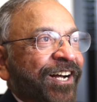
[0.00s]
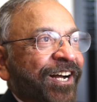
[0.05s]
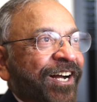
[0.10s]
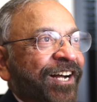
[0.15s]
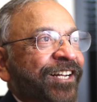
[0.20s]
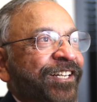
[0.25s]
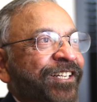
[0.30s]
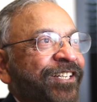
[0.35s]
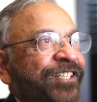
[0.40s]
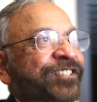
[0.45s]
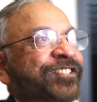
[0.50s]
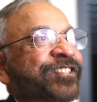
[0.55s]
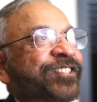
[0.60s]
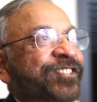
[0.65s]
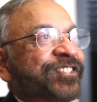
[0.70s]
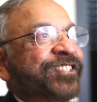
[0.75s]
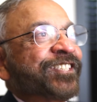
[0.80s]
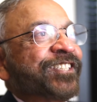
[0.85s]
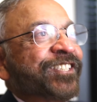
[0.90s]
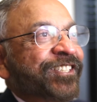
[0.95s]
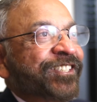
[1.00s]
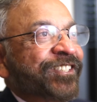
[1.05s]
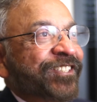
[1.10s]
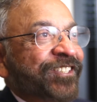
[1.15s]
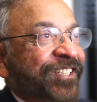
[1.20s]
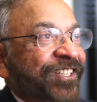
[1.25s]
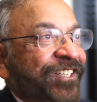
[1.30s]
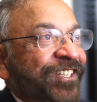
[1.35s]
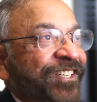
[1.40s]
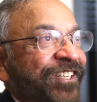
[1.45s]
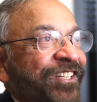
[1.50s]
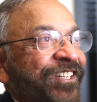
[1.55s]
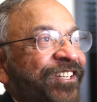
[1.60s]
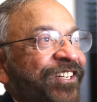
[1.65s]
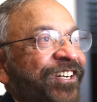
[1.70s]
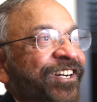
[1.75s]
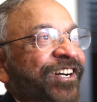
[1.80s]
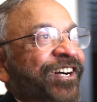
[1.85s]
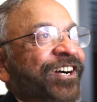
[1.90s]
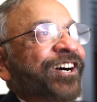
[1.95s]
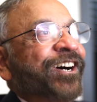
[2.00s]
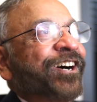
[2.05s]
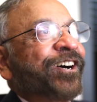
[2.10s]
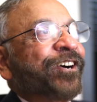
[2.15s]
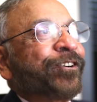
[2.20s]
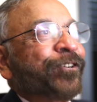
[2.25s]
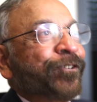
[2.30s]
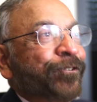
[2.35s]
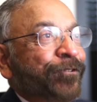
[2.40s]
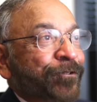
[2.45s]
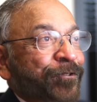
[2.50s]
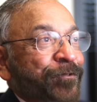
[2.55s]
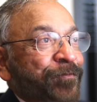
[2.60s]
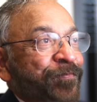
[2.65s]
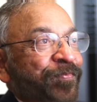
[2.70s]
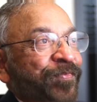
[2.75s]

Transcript: I had seen how